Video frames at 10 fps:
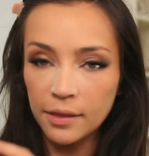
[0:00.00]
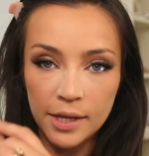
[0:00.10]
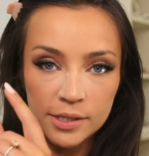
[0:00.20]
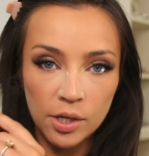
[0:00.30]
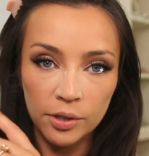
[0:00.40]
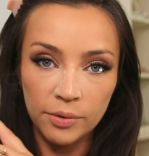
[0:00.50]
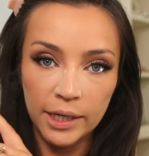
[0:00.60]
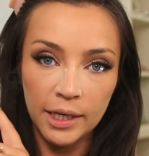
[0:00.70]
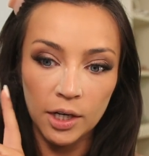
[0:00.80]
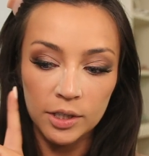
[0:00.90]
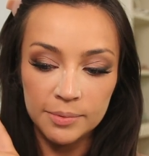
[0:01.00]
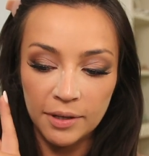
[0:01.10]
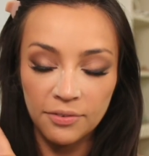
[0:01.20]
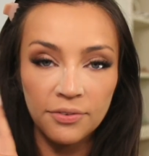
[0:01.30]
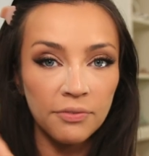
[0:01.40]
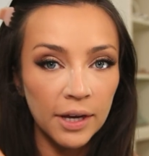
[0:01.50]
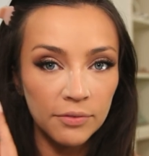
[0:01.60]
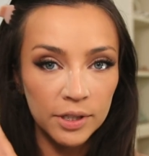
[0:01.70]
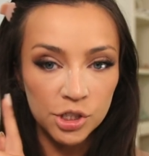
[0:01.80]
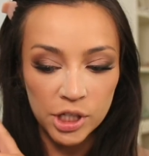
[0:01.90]
This color right here is my
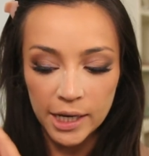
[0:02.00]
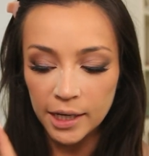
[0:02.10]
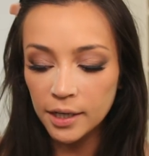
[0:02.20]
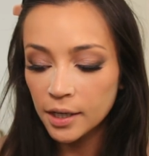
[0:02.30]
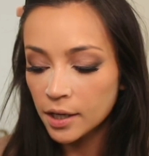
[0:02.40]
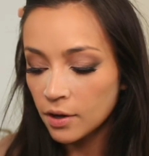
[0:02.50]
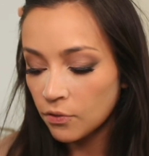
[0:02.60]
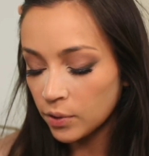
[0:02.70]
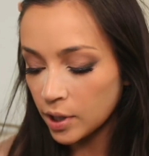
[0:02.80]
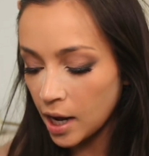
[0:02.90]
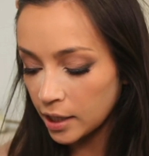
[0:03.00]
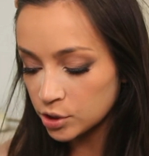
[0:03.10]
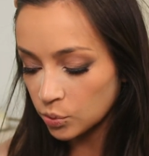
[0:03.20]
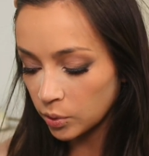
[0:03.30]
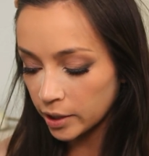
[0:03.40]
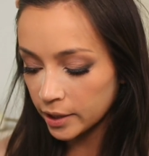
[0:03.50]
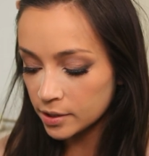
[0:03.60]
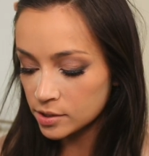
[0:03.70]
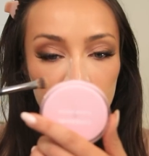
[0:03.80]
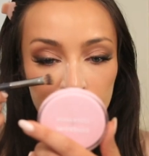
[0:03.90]
favorite shade for contouring. So
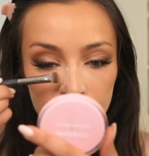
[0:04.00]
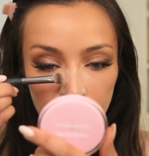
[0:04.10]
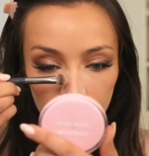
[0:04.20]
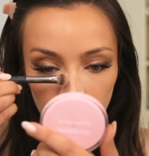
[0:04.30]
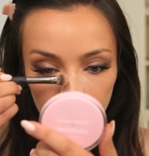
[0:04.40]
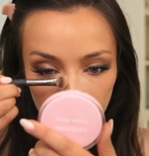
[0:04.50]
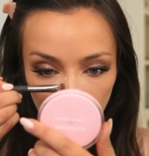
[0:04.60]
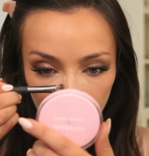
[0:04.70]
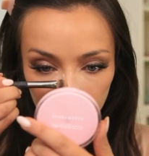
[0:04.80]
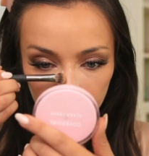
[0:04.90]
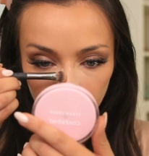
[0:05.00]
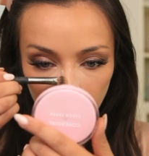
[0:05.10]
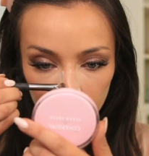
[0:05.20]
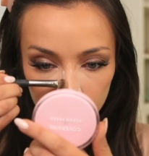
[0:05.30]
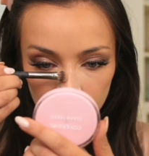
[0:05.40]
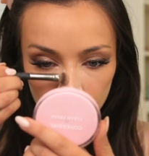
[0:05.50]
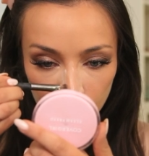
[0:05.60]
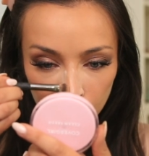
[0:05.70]
I'm just going to take a little bit on a brush